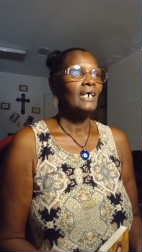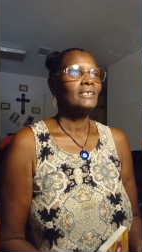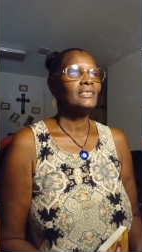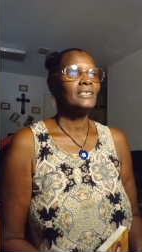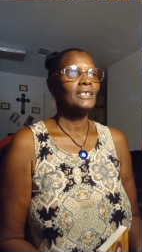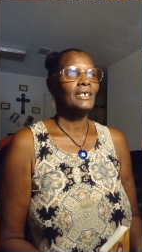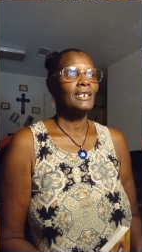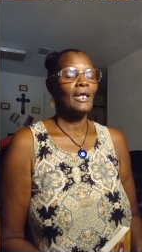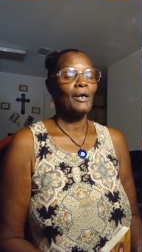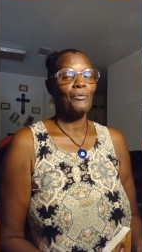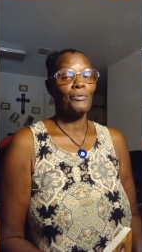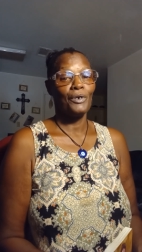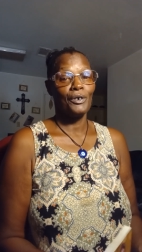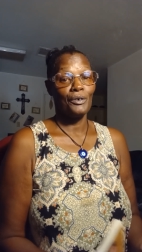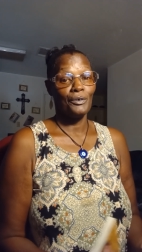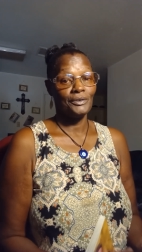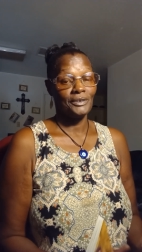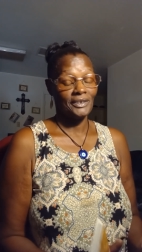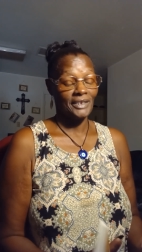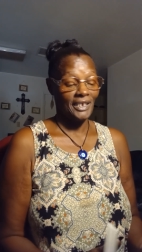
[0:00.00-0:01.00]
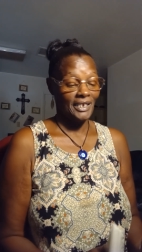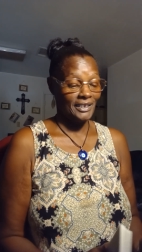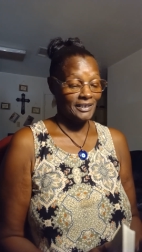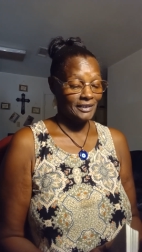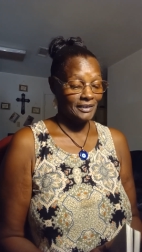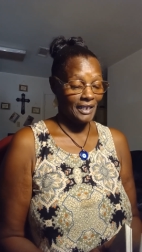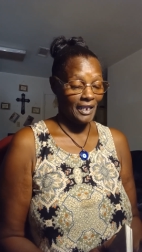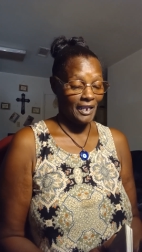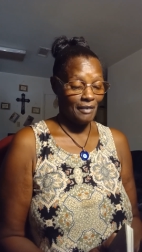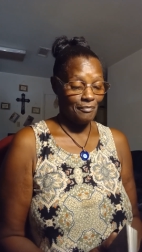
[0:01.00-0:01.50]
I said I wasn't going to say
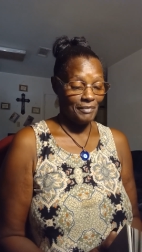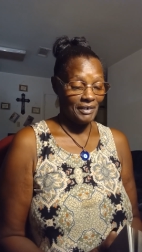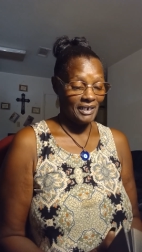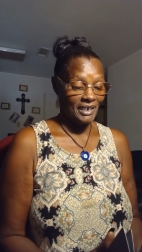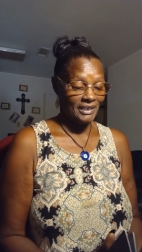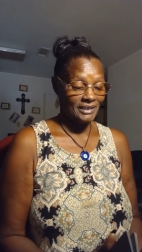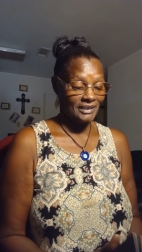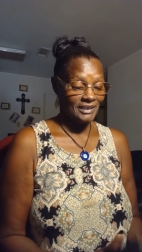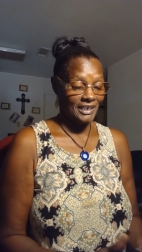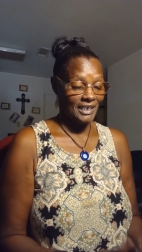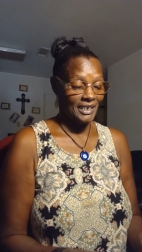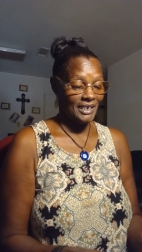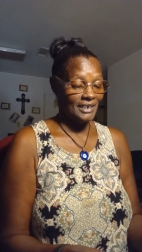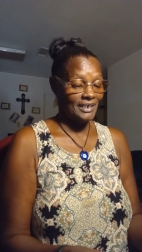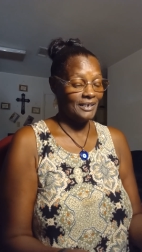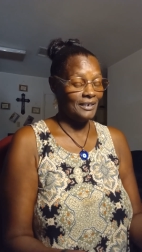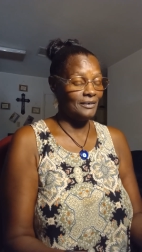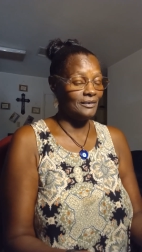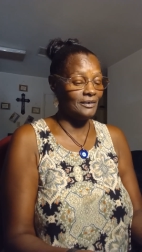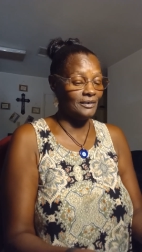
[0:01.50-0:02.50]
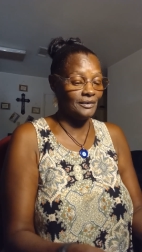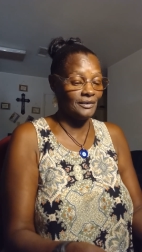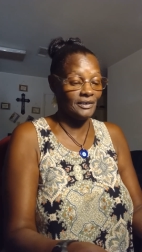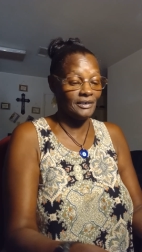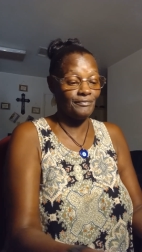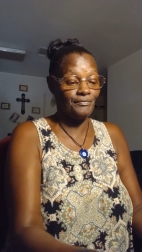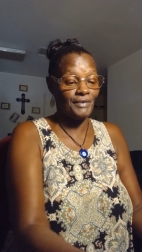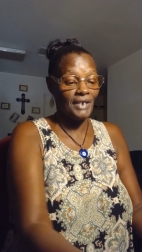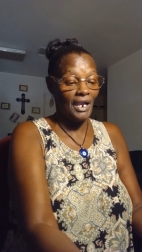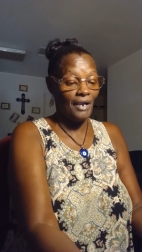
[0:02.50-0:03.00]
his name, but I said
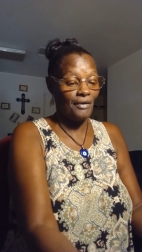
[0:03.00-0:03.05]
it.